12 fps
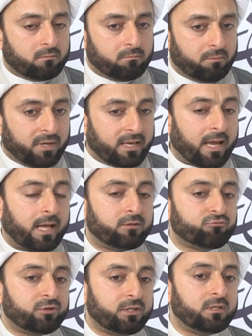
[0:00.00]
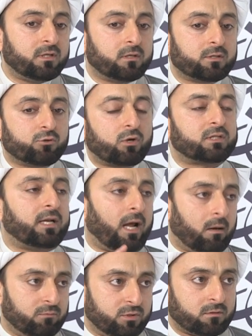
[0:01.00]
began reading Surah
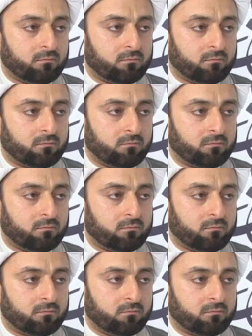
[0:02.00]
Al-Hamd.